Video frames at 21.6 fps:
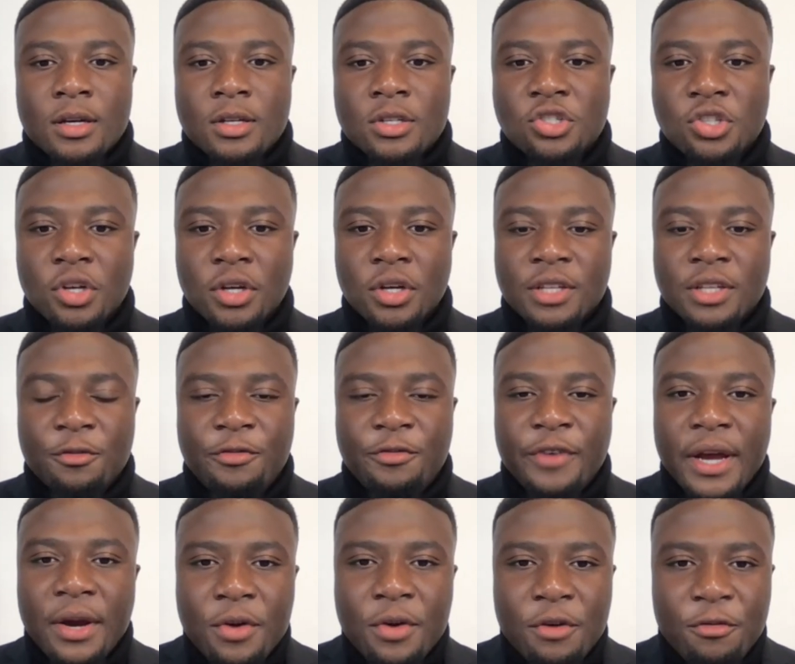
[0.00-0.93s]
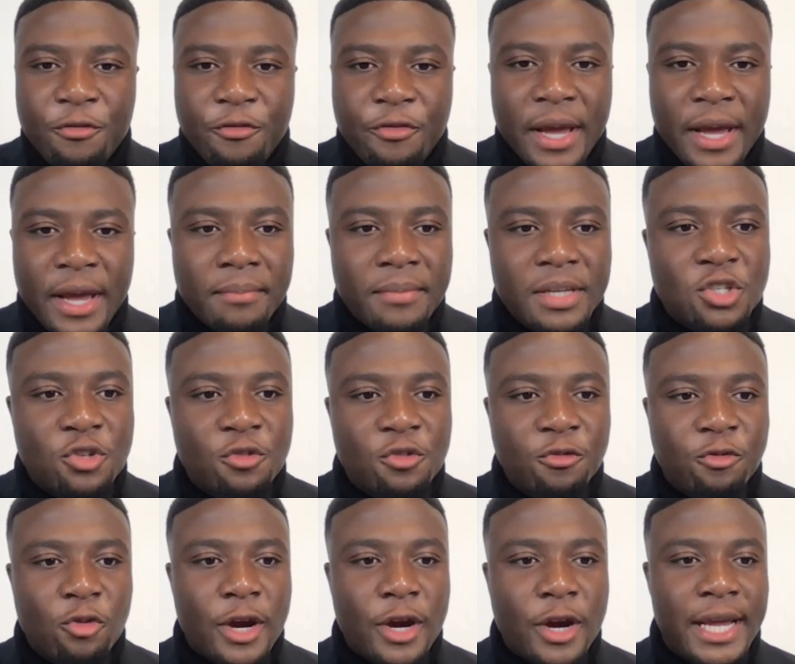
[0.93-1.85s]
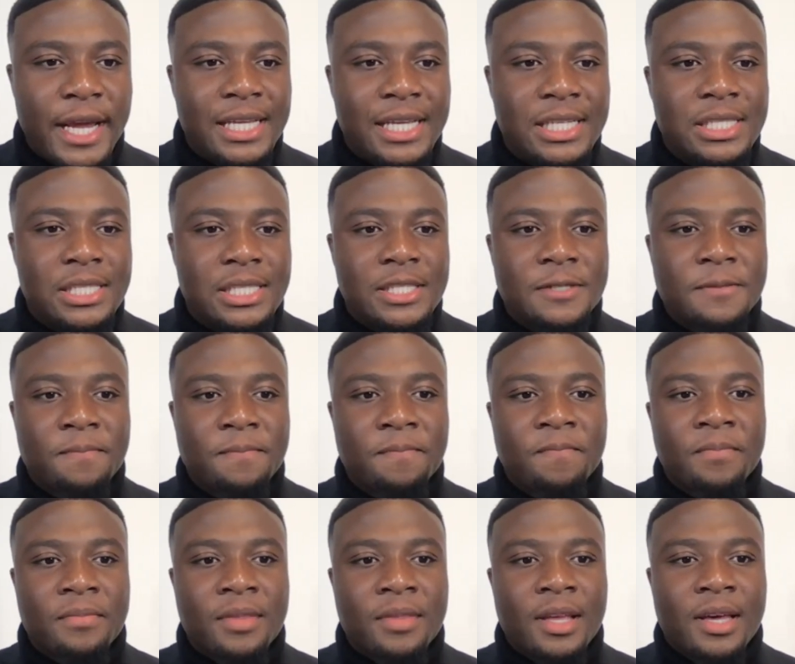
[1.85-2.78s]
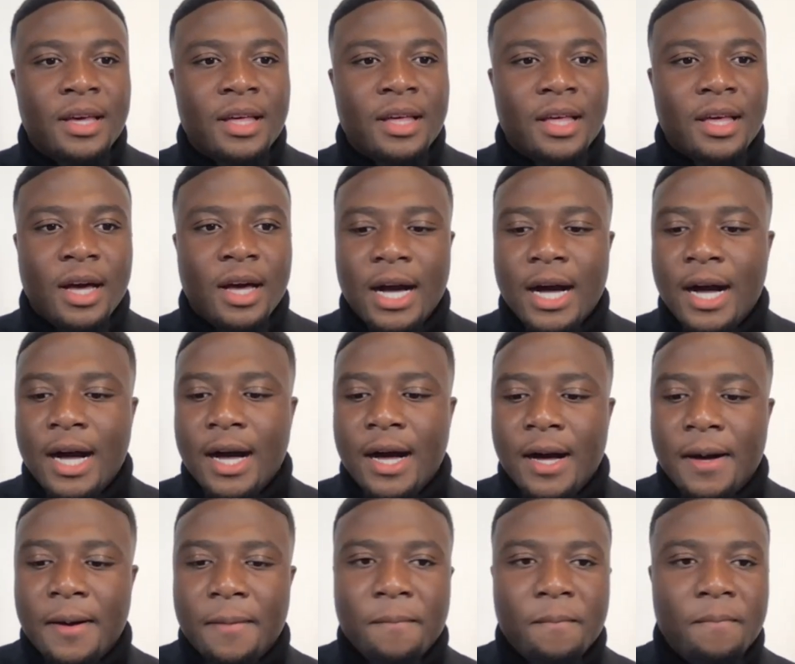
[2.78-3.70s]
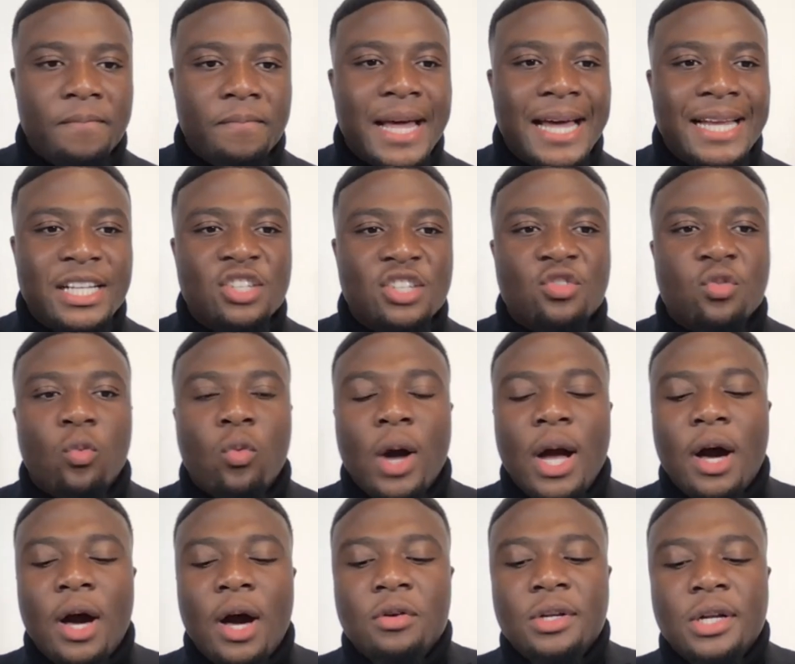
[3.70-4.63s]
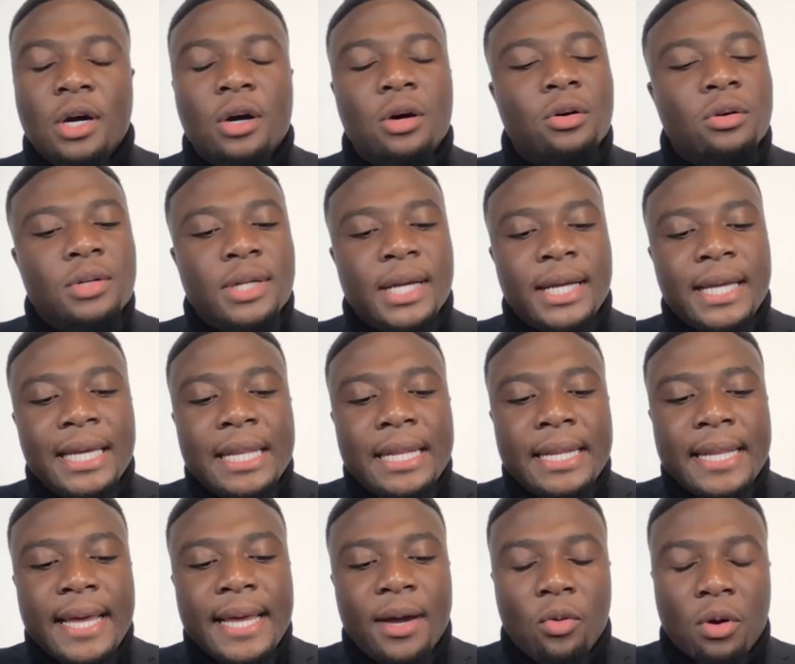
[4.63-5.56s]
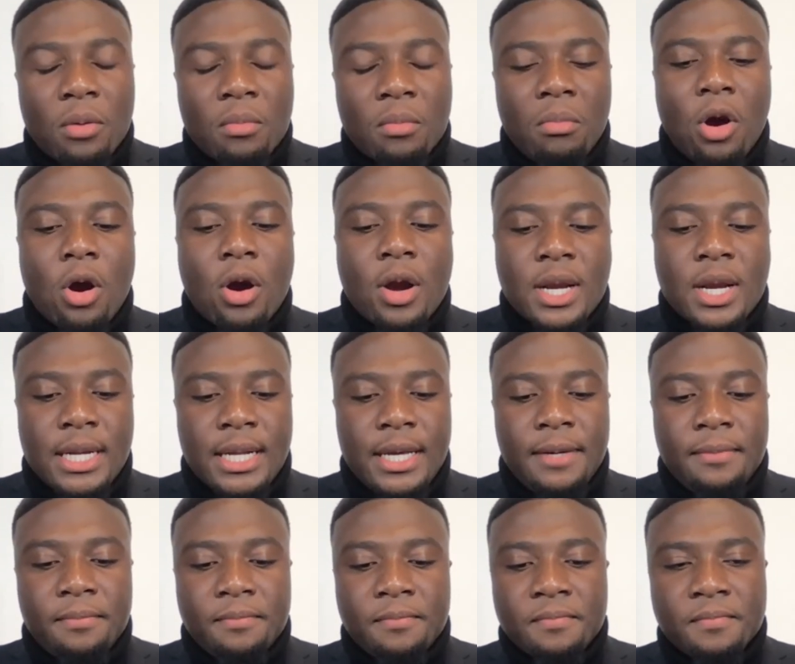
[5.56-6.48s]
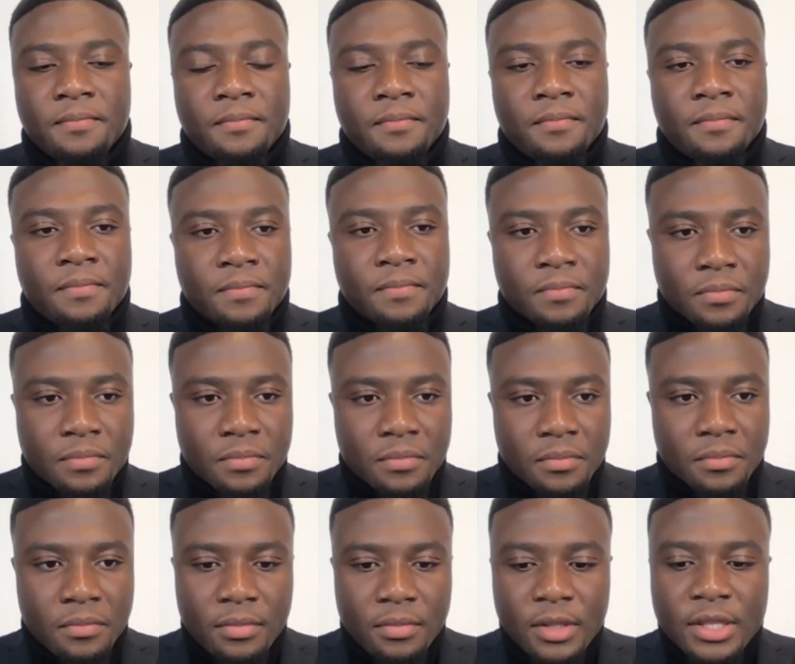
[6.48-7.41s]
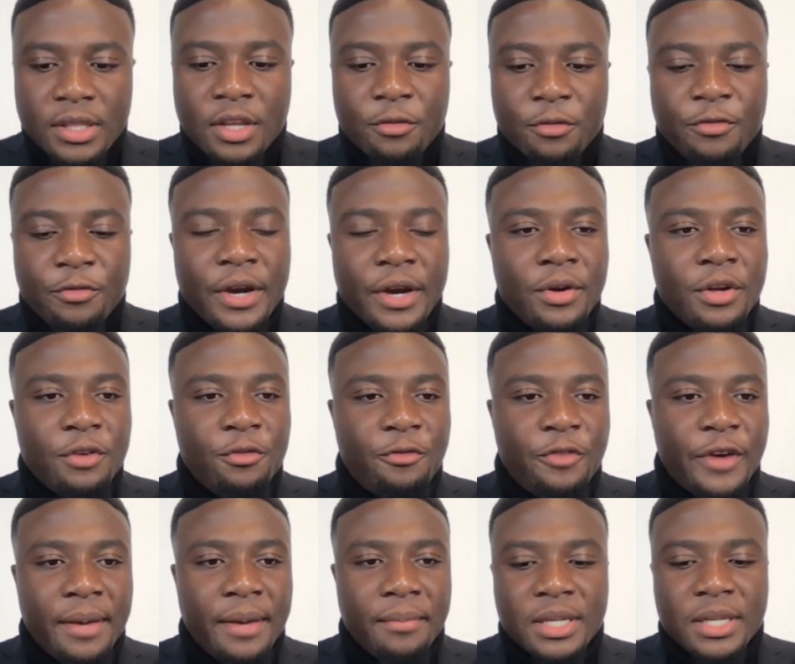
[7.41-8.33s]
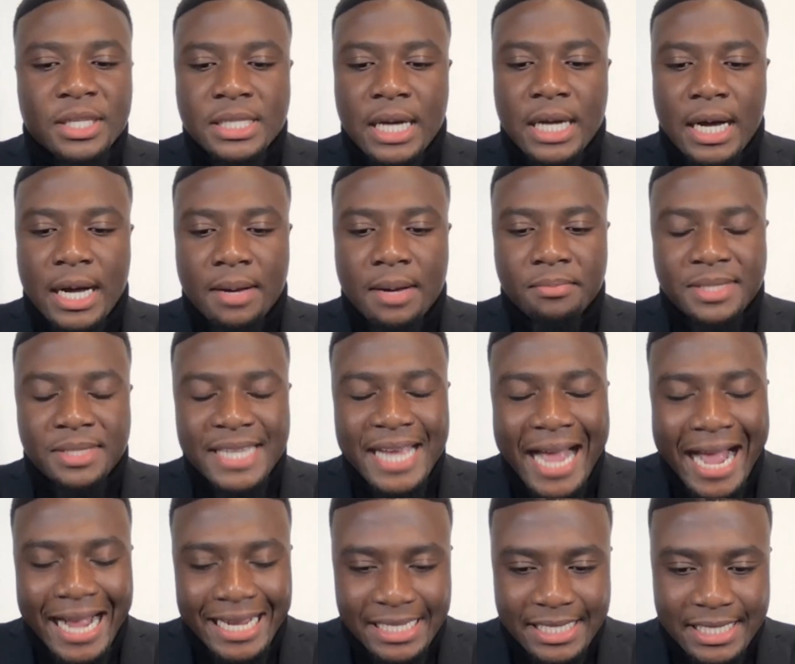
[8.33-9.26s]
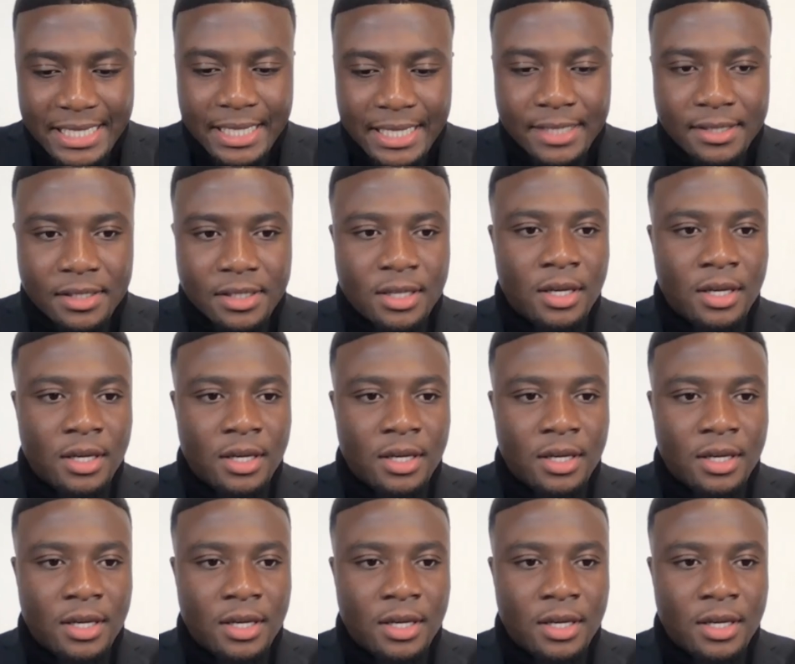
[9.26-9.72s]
the very famous phrase that is well known in network marketing, the very famous tactic